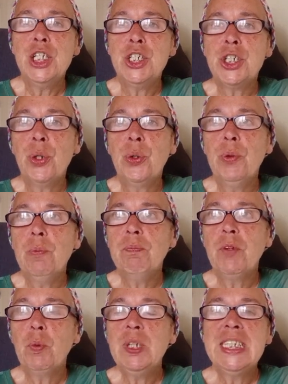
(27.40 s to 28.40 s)
So
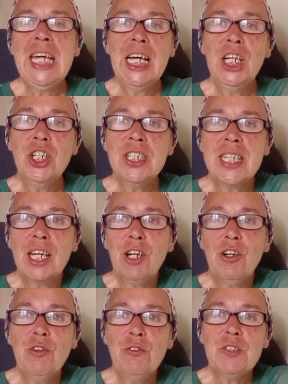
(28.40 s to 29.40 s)
we tell
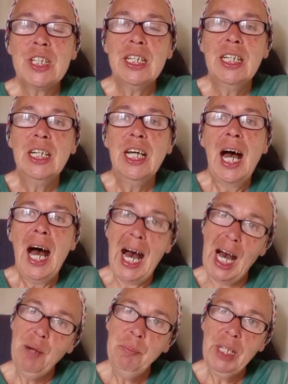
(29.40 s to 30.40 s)
ourselves
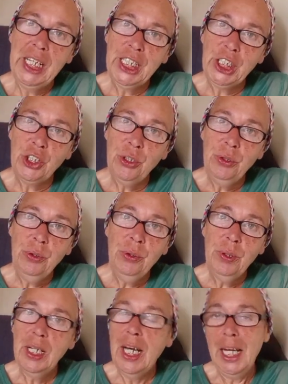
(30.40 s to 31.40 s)
I'm like you
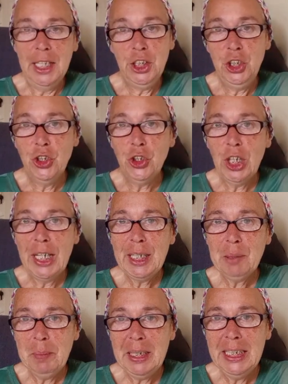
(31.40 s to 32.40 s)
and you're
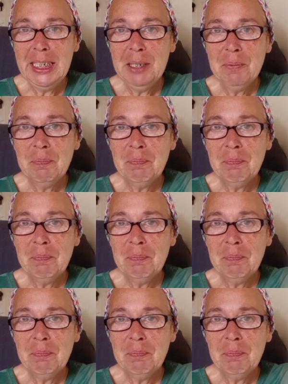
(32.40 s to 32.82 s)
like me.